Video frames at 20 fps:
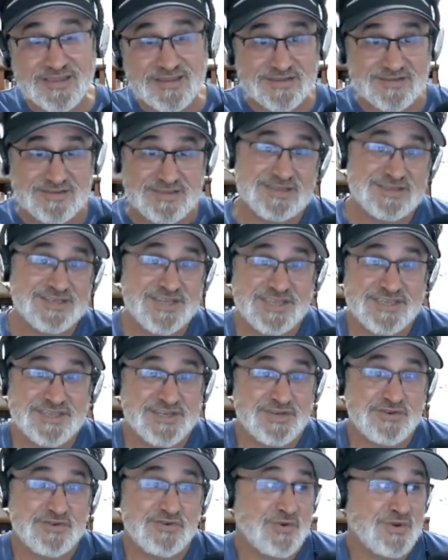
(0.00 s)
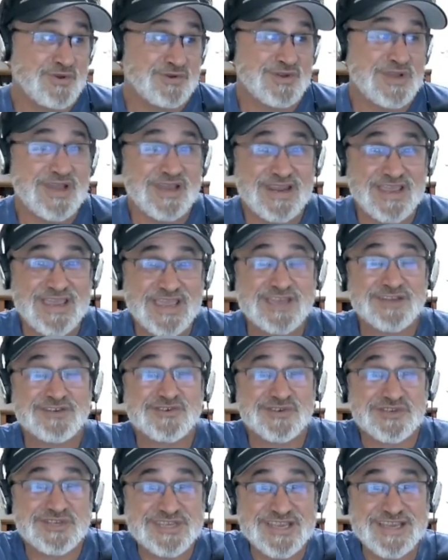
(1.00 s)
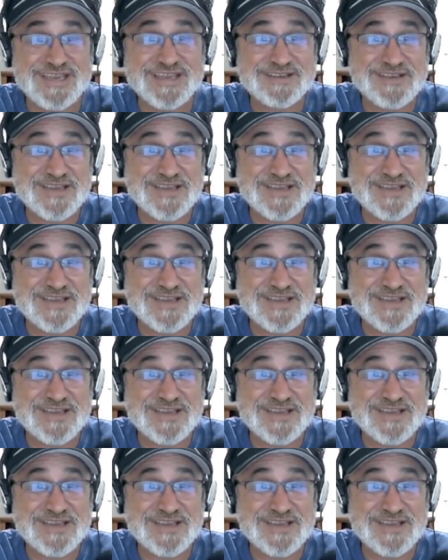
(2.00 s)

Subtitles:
the Sun Tzu quote kind of interesting,